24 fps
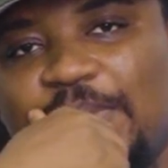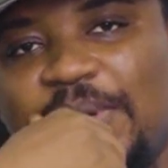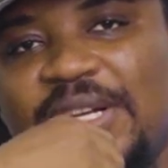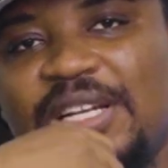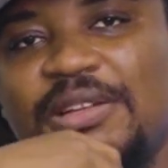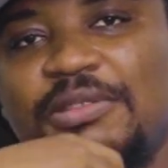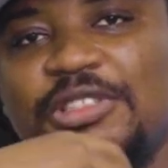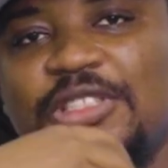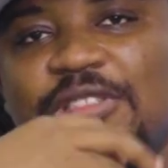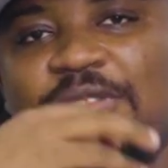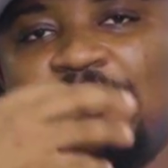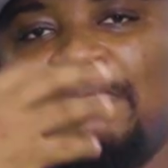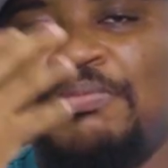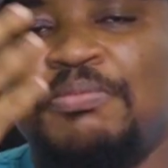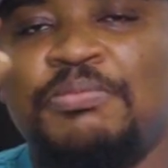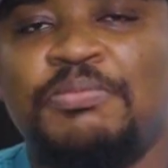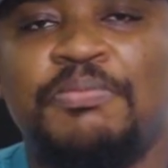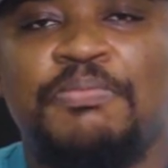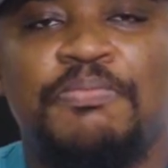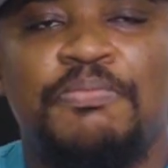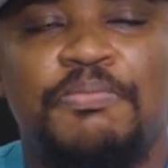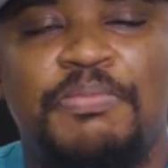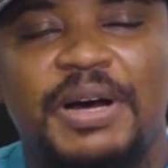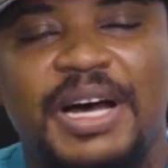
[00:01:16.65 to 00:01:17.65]
But then
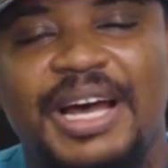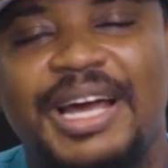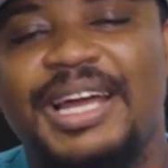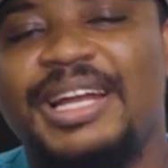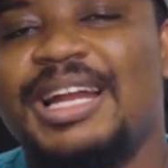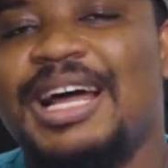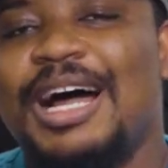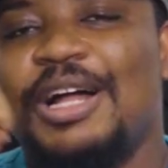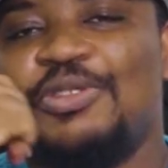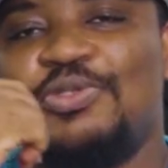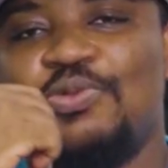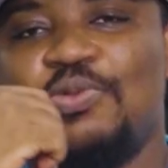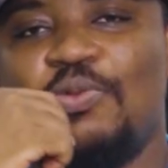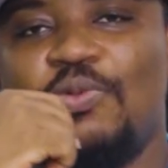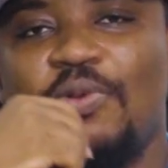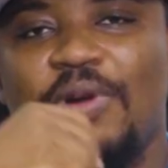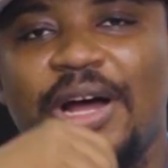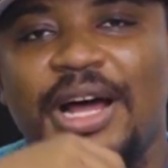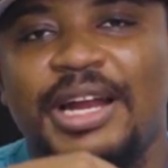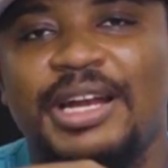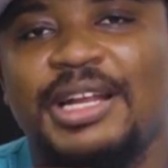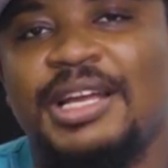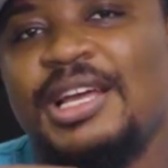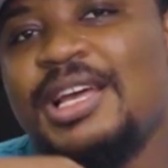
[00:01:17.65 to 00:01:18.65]
Bayern had to
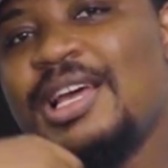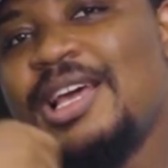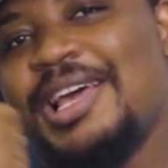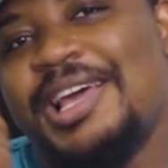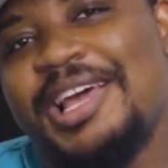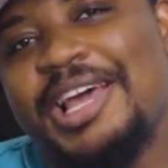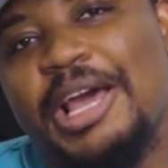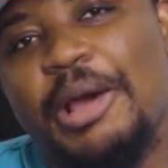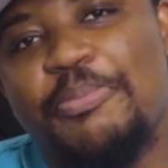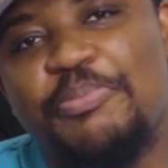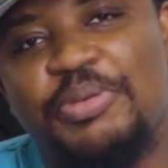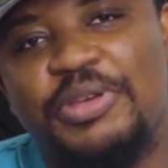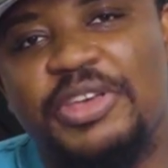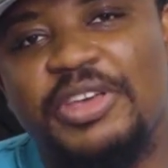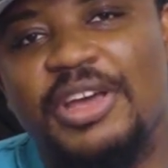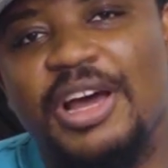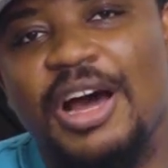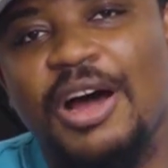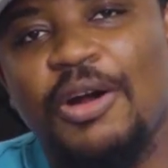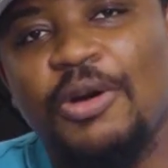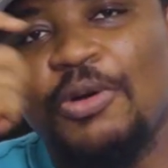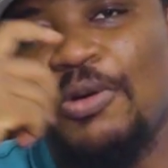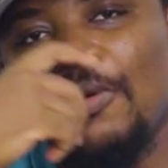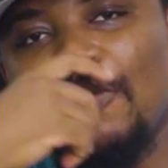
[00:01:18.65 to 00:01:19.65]
run a
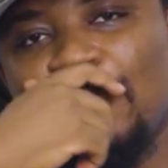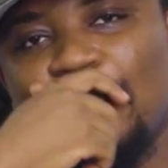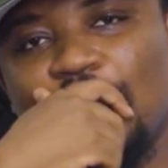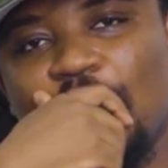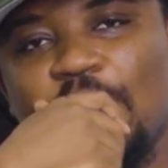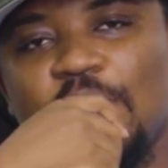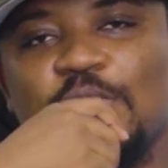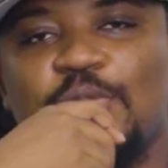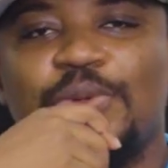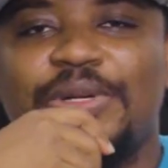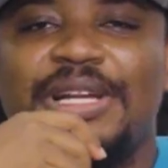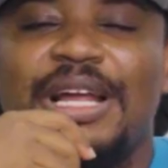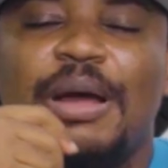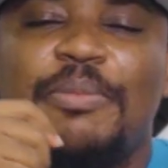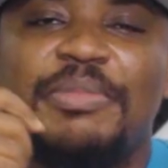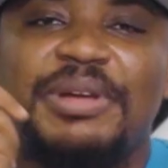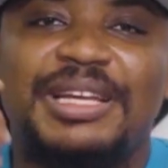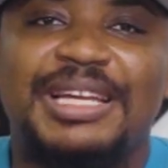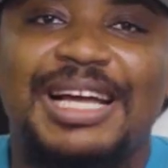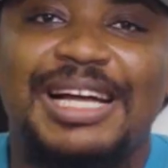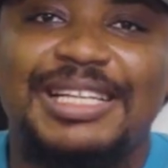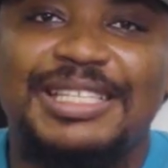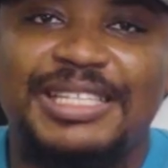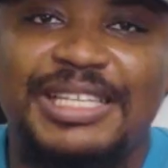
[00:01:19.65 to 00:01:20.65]
PR, of course, with their
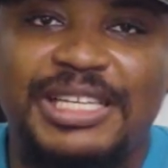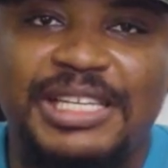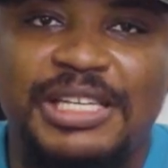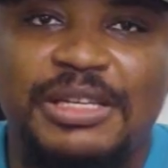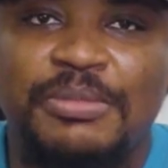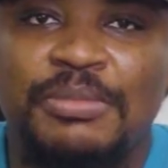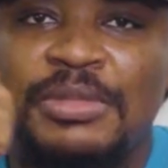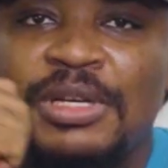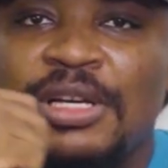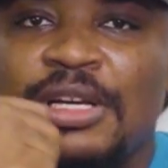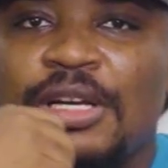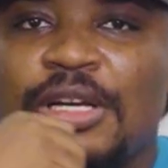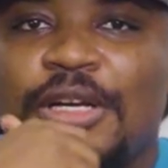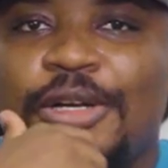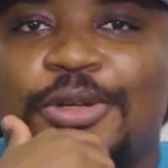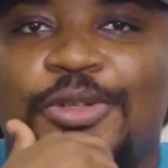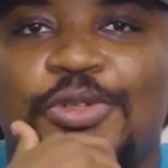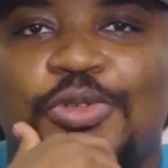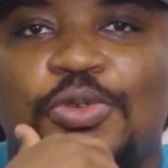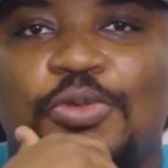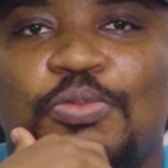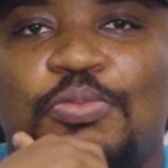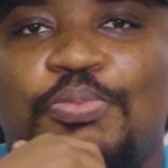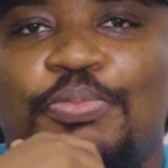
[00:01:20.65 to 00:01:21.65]
media team
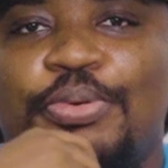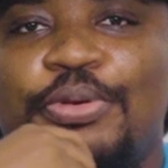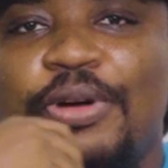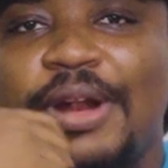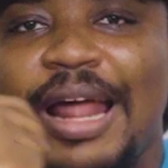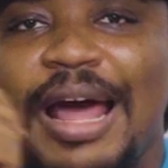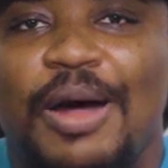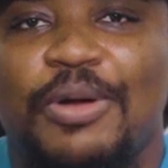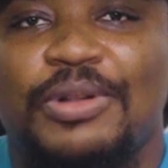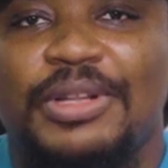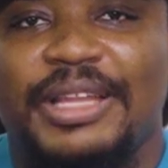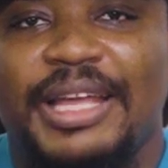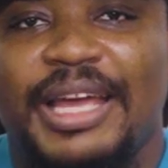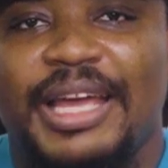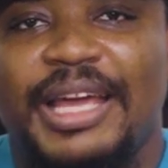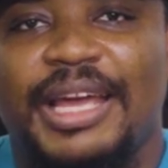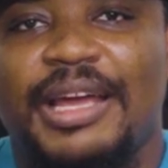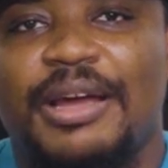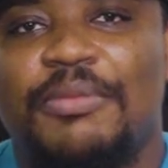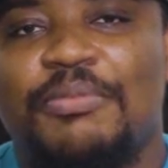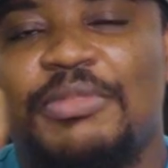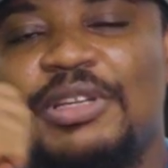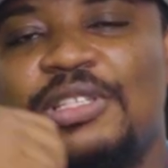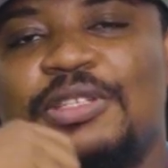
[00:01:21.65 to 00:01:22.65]
to put out
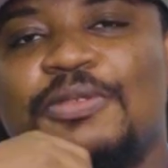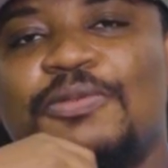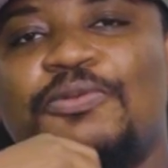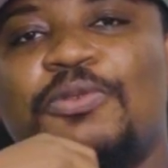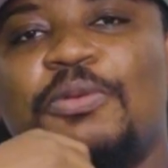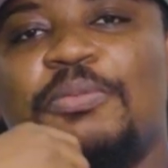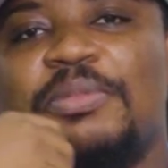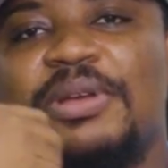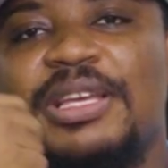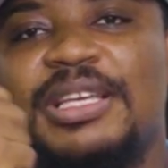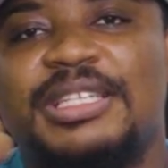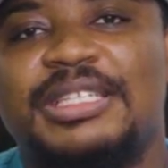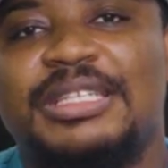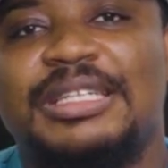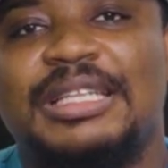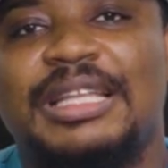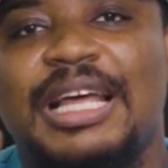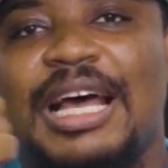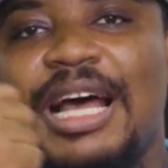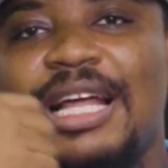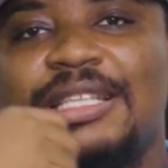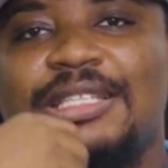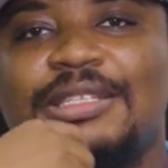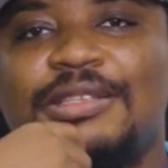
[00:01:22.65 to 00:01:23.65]
their misinformation
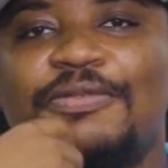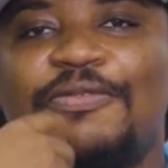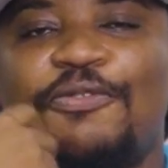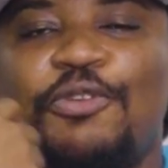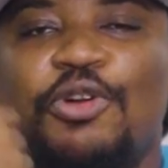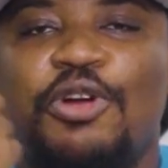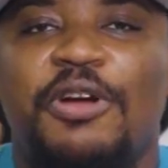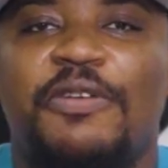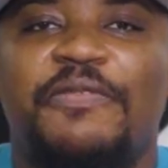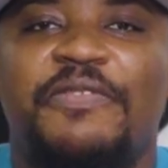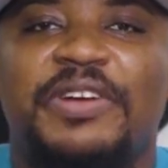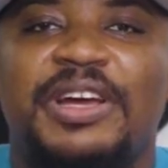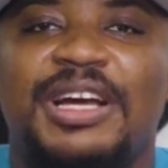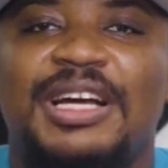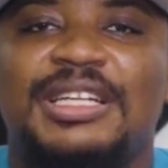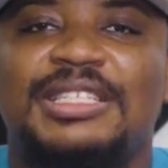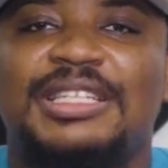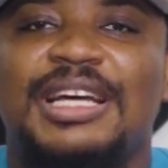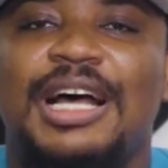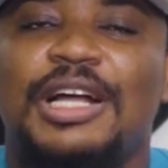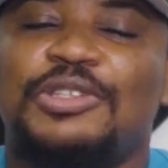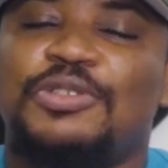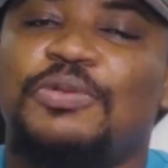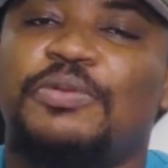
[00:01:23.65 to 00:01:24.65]
that Florian Wirtz
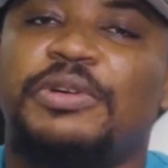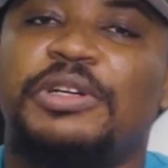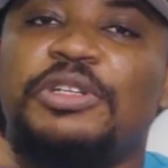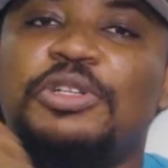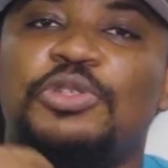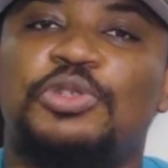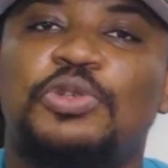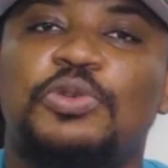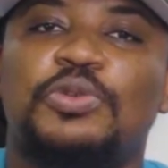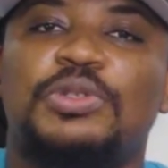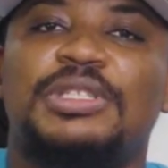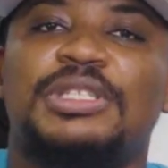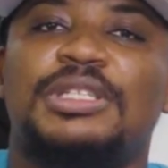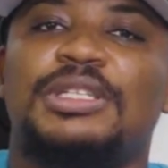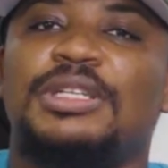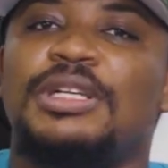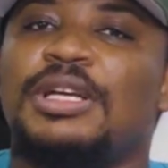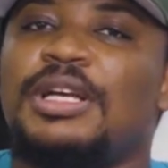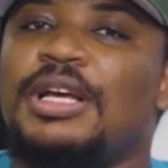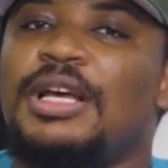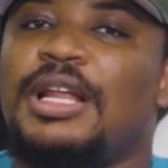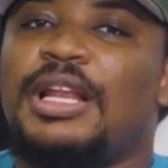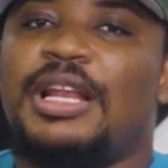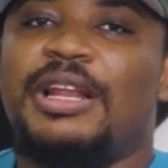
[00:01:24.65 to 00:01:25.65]
has already chosen
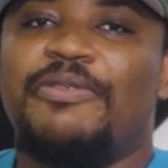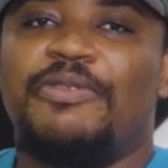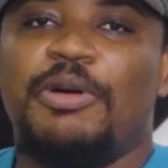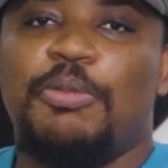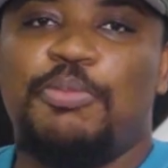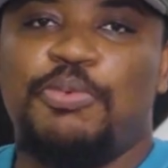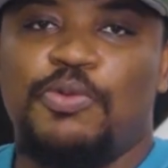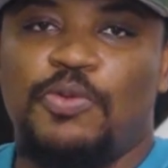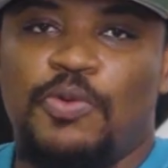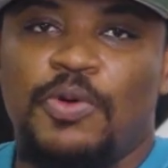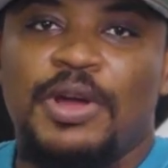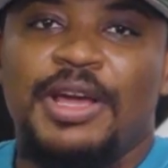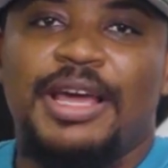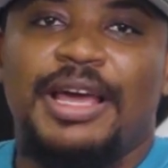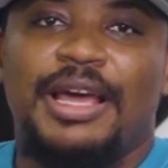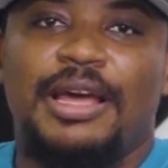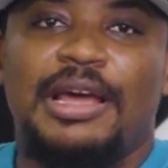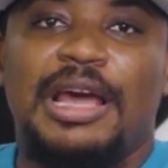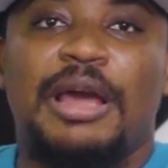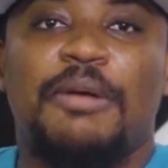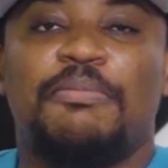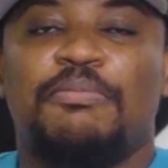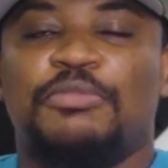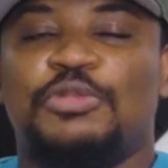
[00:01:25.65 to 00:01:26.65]
Liverpool,
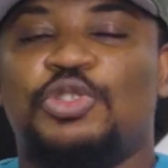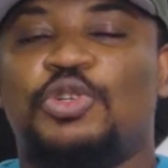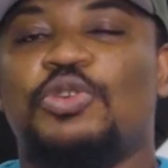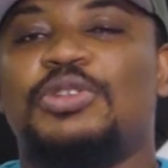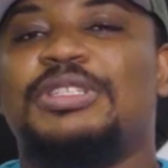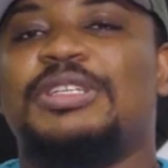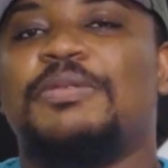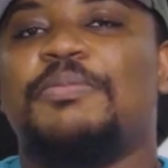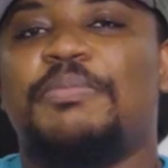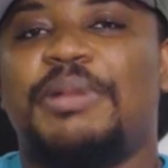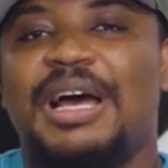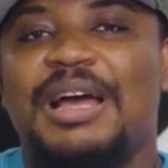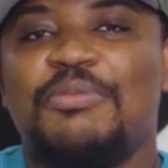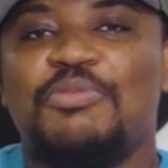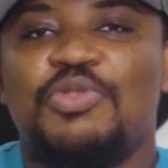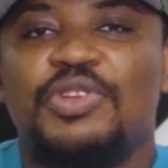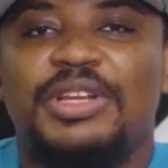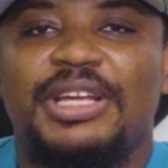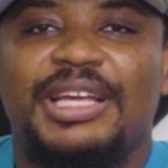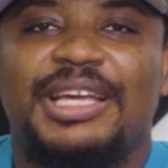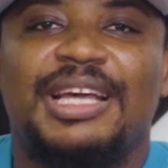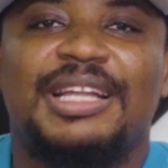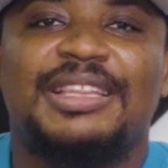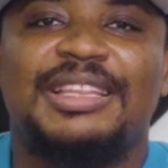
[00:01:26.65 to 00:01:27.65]
chosen Bayern
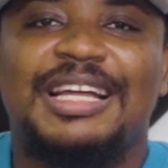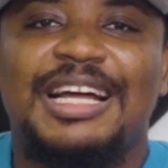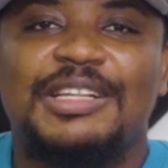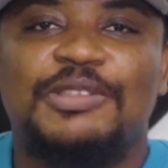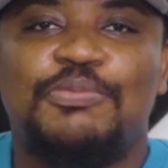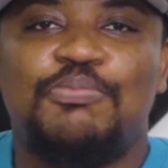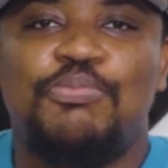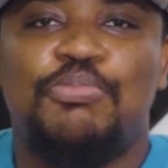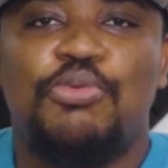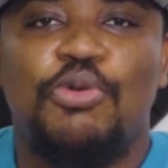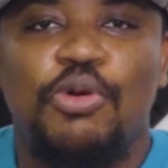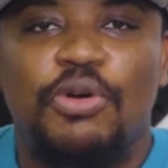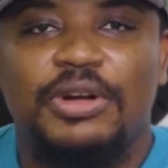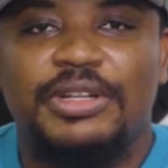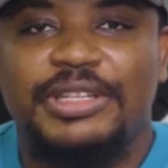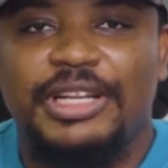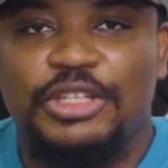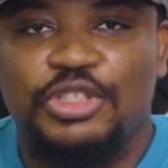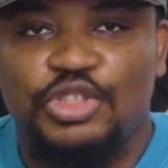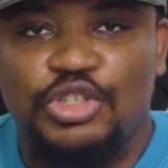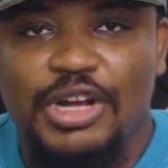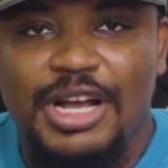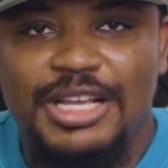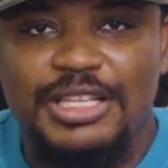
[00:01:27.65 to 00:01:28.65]
Munich, and that broke the
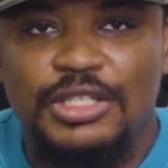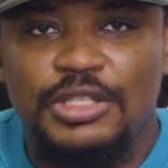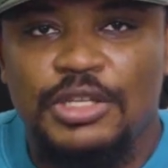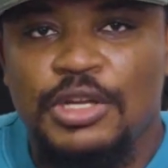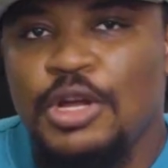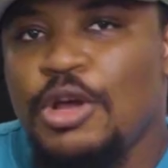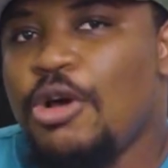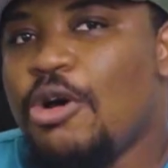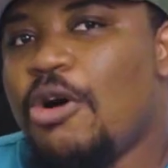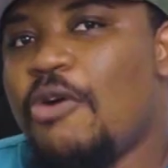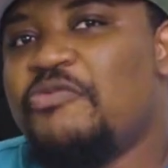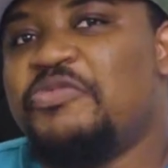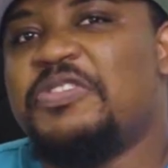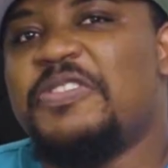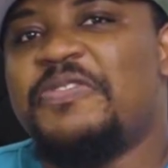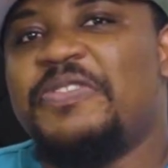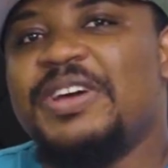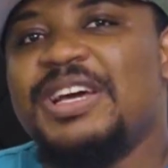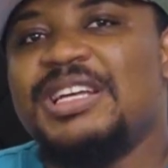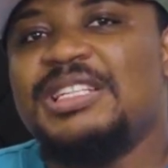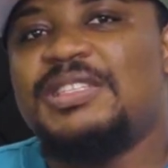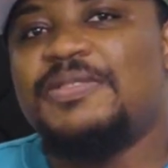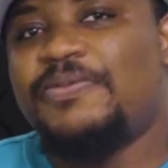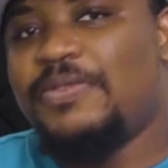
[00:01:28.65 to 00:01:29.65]
trust of the
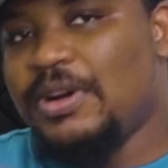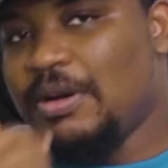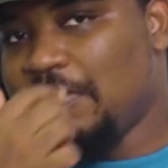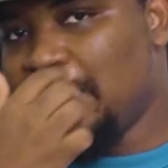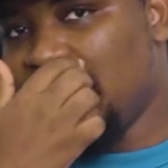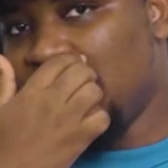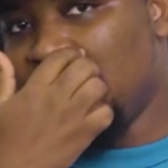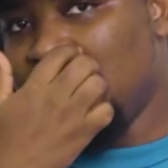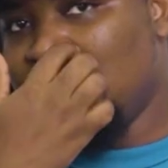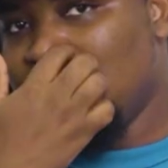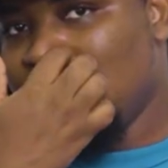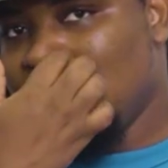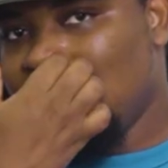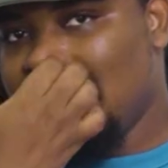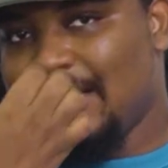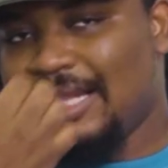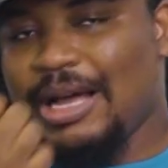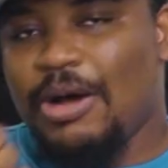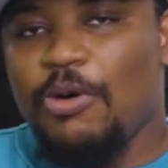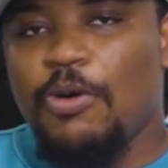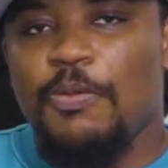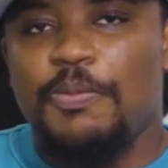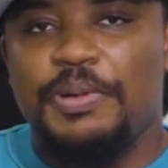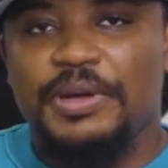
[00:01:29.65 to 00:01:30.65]
Wirtz family.
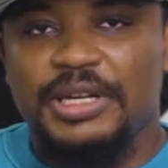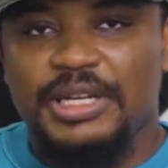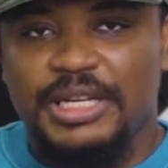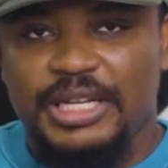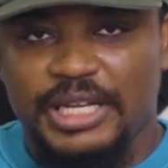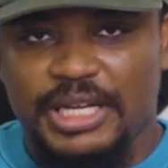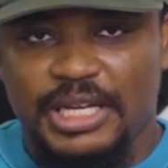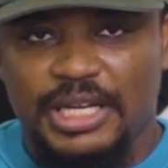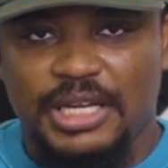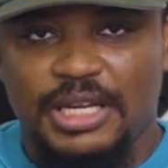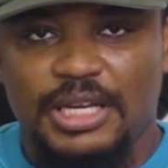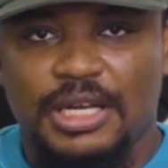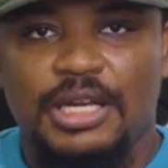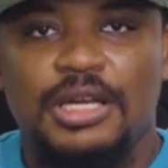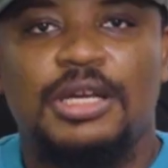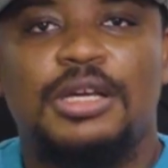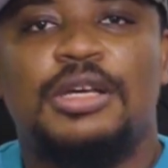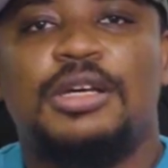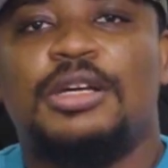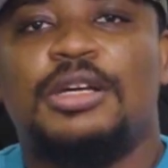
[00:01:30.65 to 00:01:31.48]
That opened the